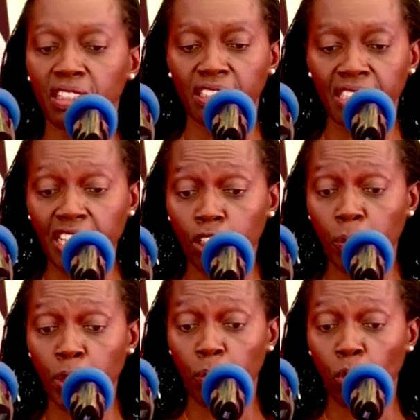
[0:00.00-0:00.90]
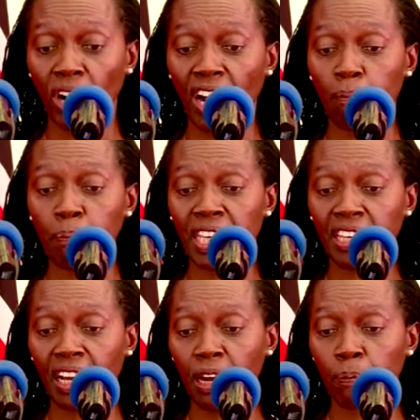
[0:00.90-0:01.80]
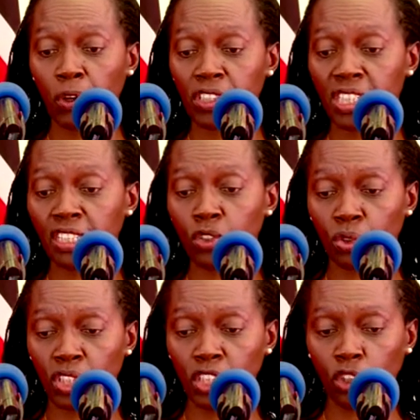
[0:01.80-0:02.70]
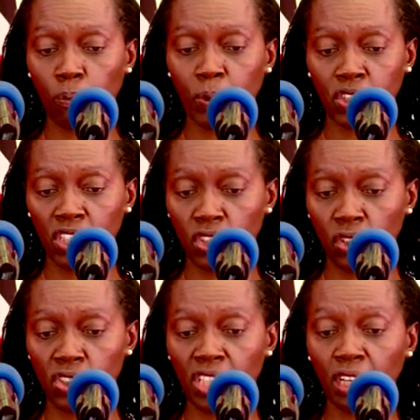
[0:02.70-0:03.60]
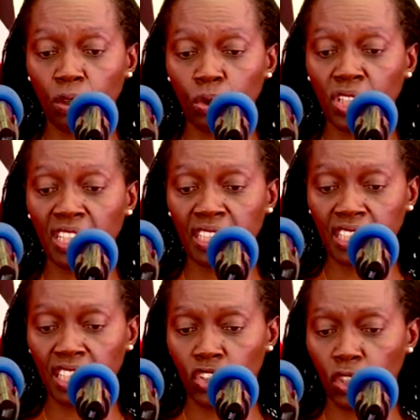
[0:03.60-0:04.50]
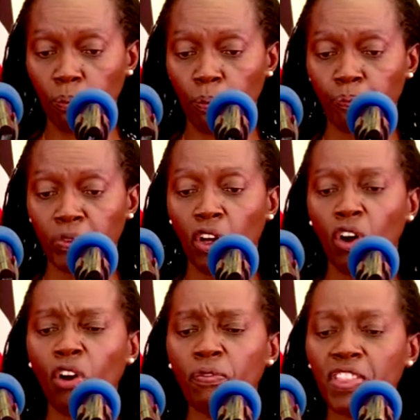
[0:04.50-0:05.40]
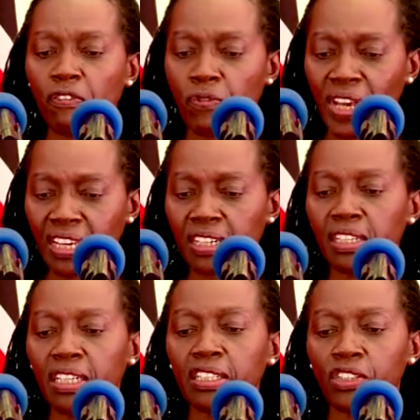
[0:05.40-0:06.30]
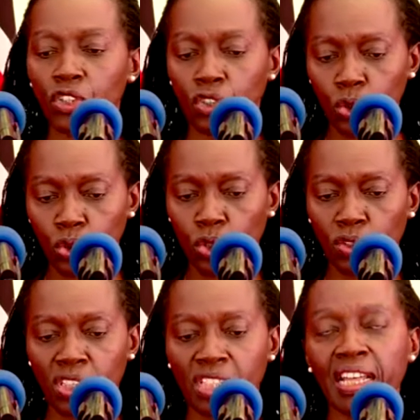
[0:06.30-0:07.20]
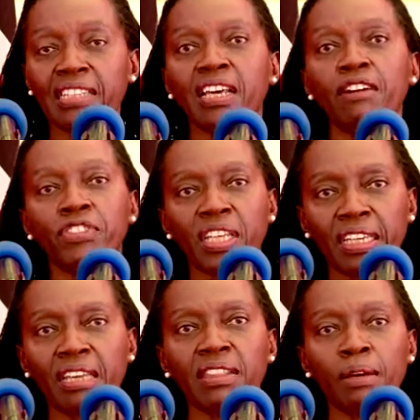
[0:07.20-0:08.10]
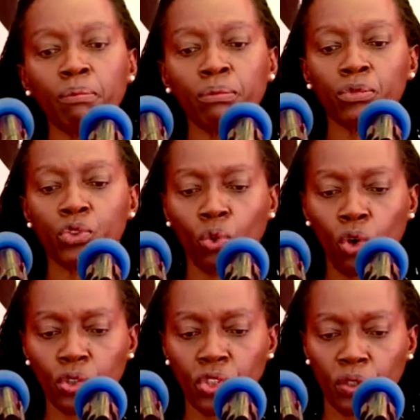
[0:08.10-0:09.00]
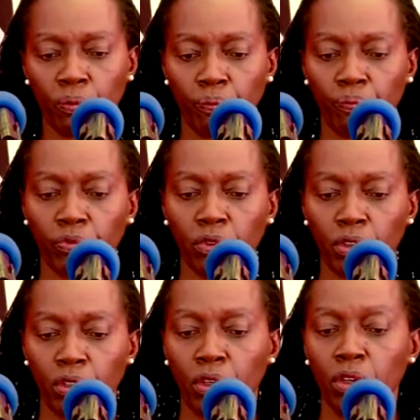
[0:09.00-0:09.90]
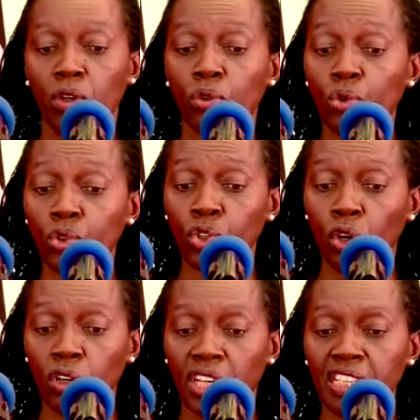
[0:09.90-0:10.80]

such people are being appointed to critical positions, including leadership of the very institutions that have taken them to court. Ruto is